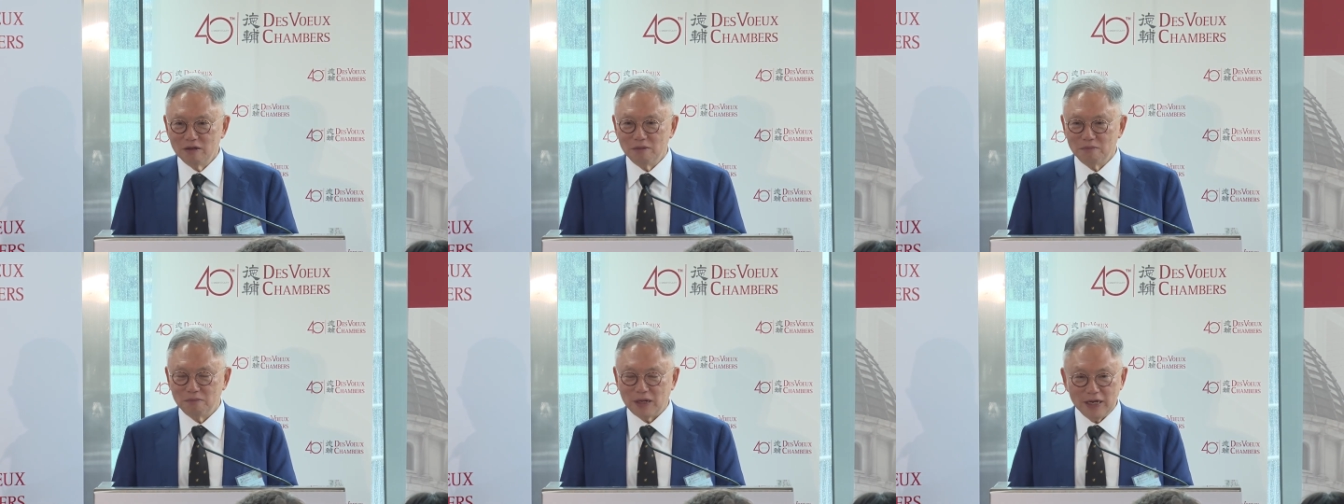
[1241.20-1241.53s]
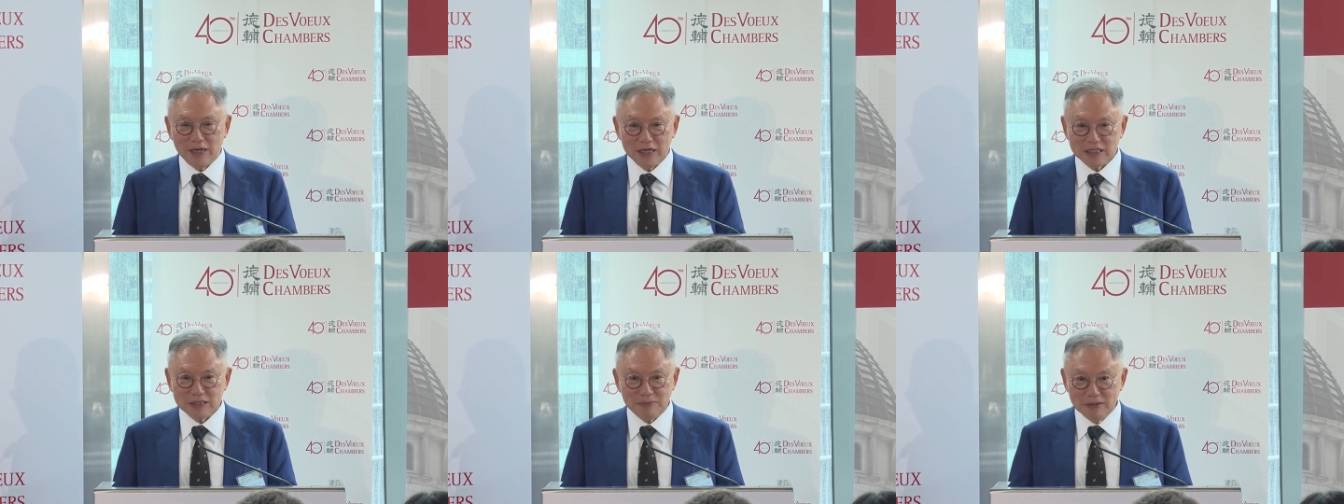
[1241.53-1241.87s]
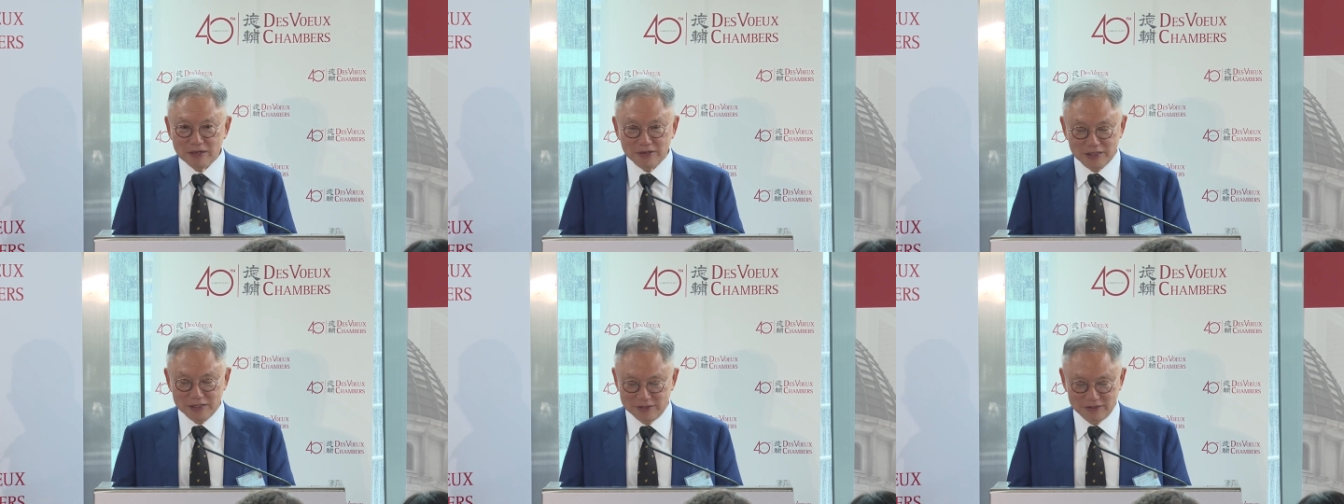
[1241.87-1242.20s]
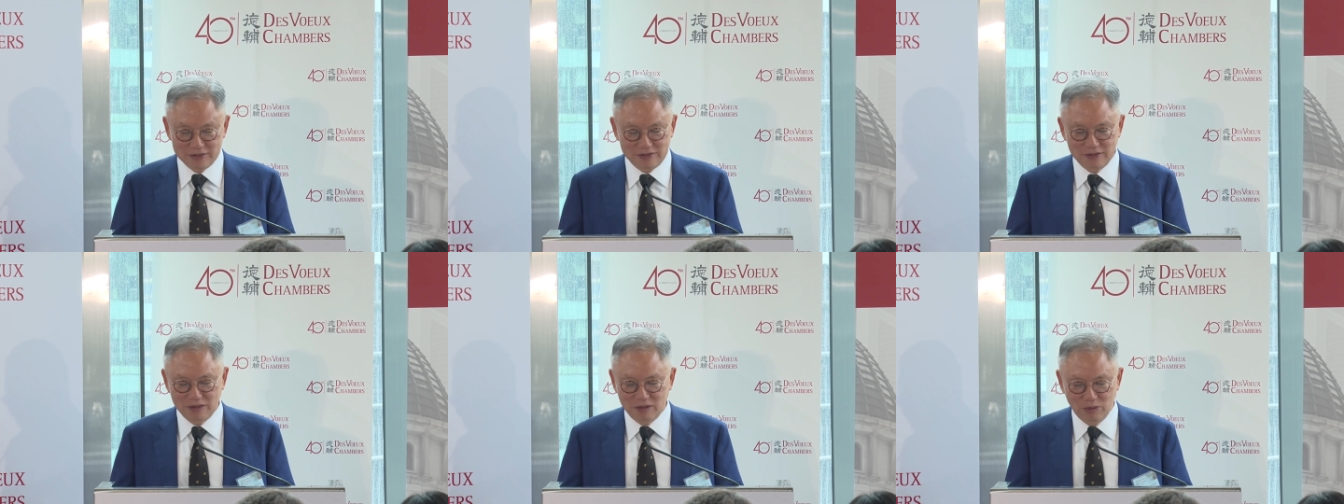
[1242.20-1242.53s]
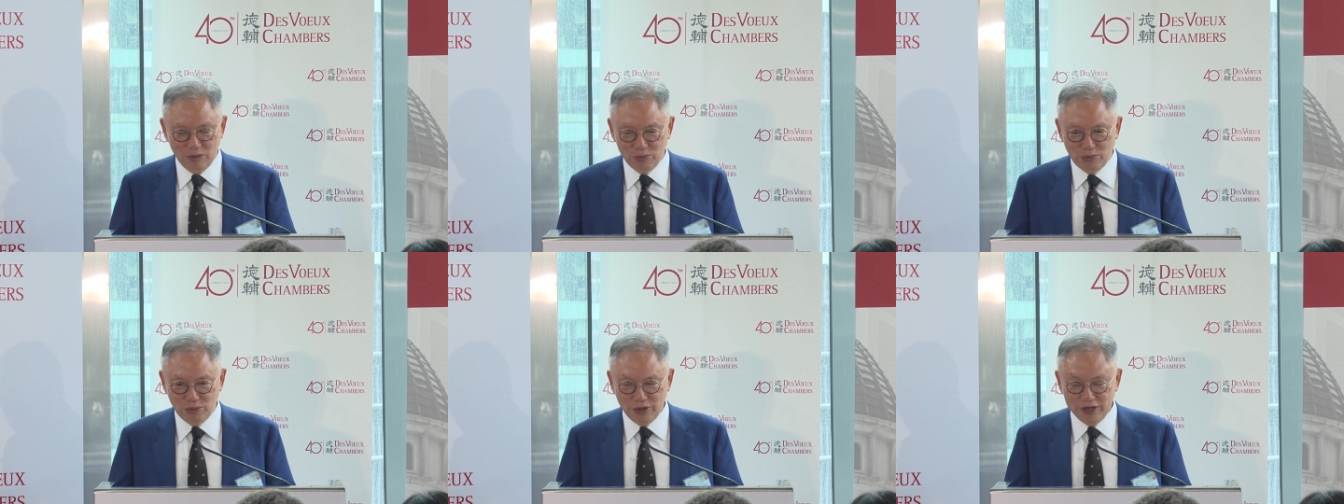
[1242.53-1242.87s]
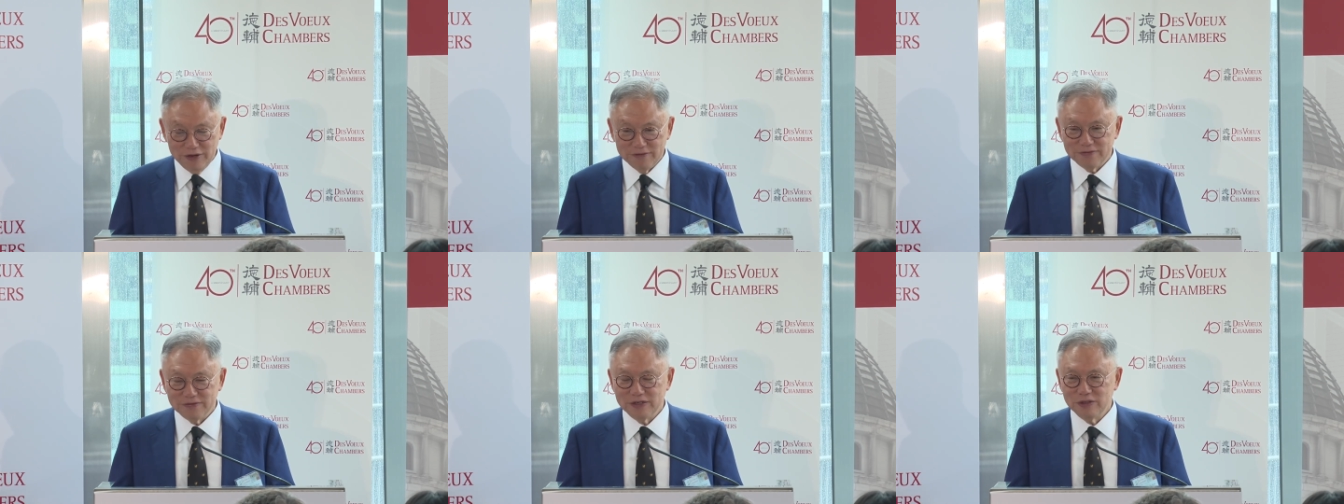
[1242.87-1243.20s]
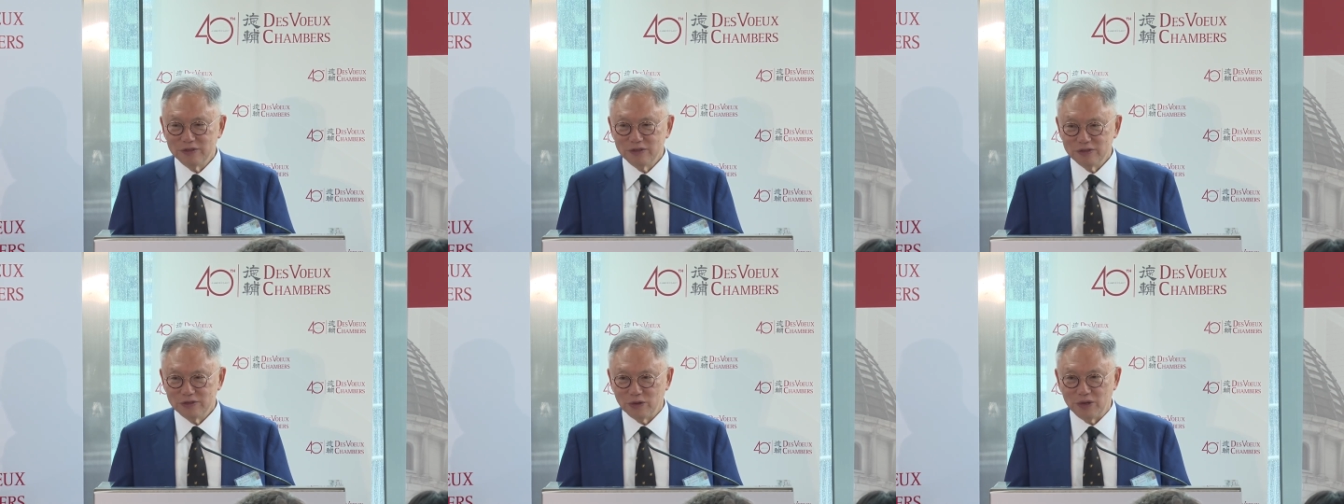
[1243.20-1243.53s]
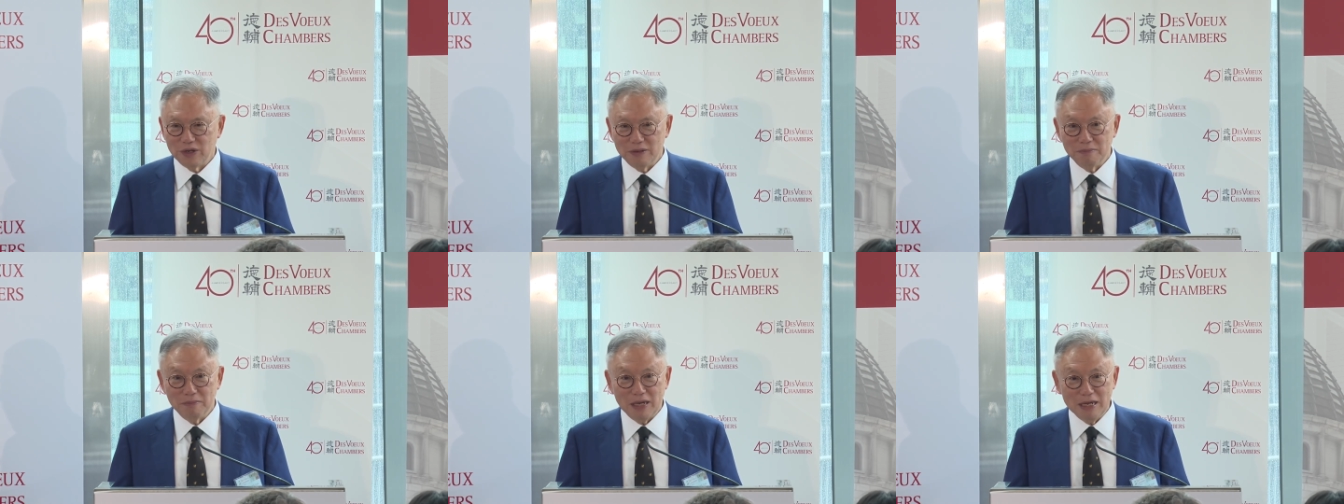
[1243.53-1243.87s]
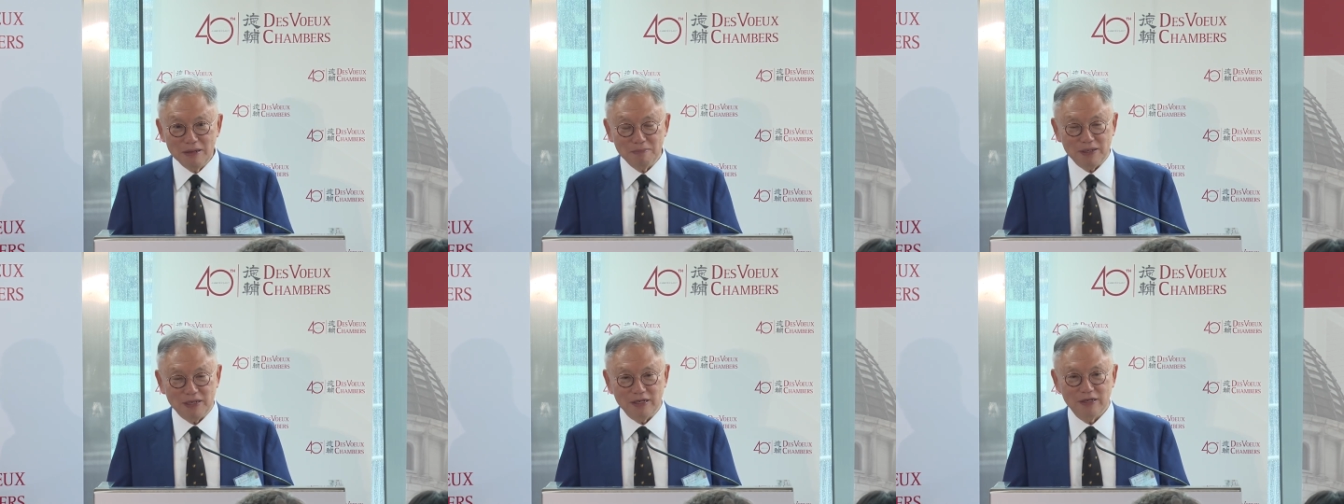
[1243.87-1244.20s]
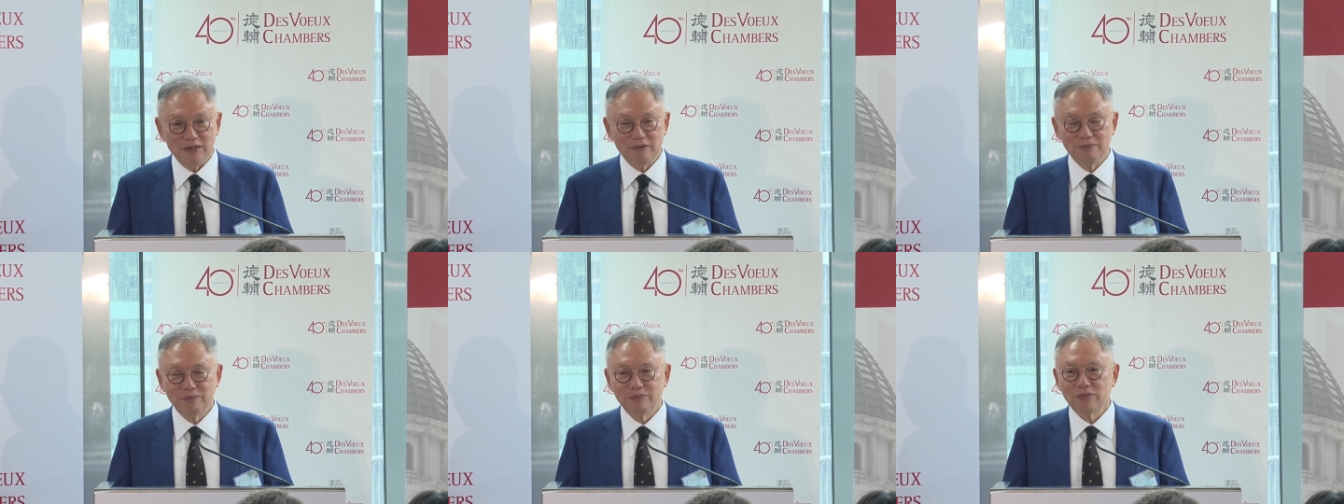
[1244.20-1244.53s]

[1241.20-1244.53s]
My experience, brief though it may be,